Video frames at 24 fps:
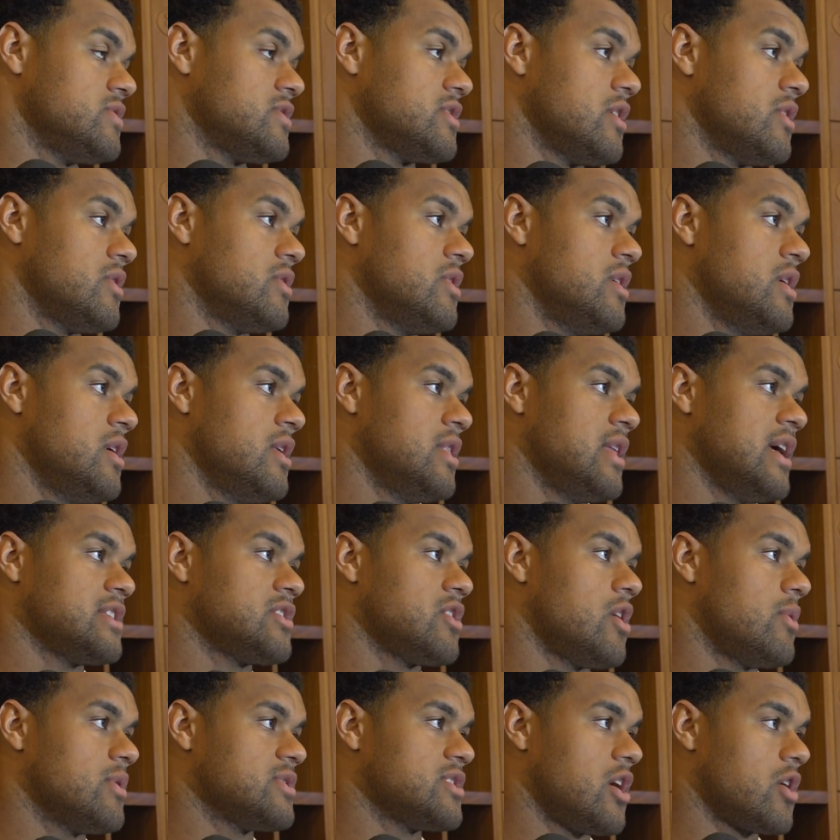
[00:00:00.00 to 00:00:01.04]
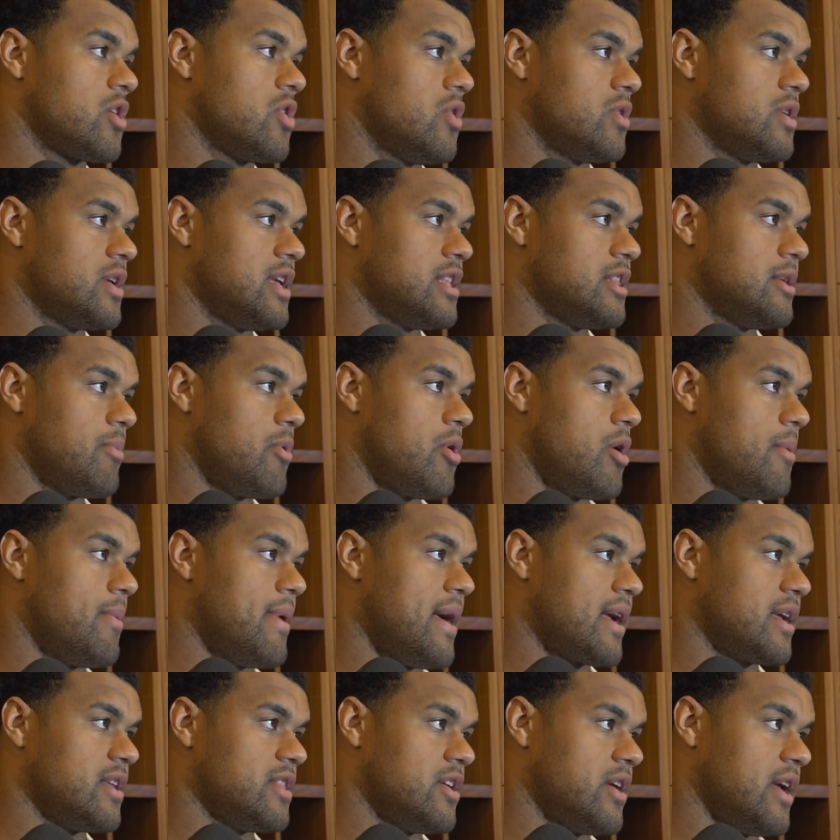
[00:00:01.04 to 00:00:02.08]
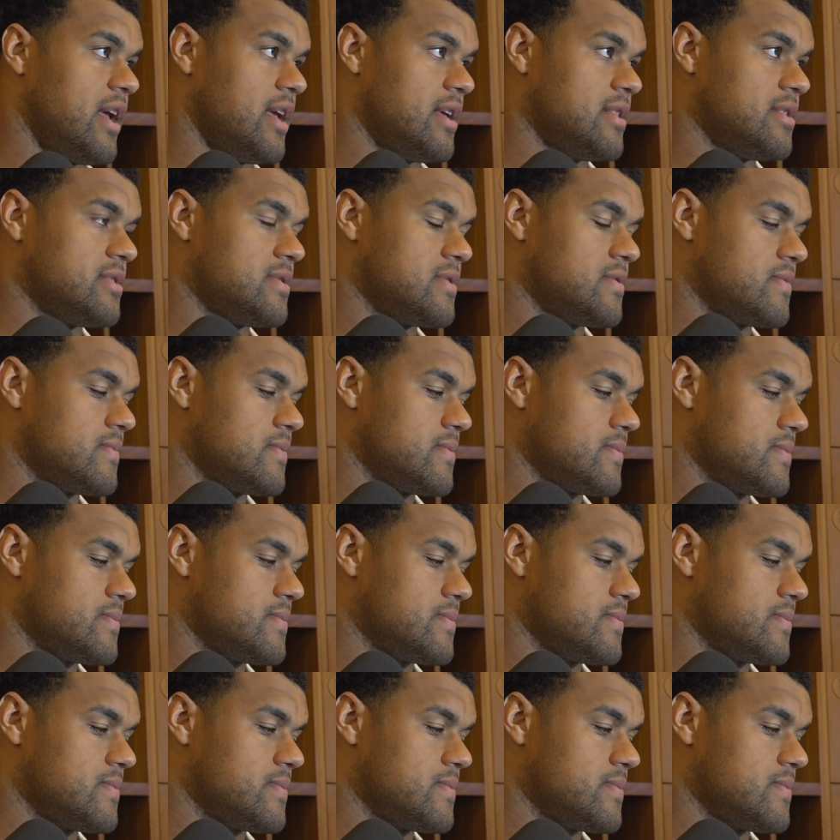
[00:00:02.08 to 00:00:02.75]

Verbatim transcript: So that's always our goal to get the ball back in their hands.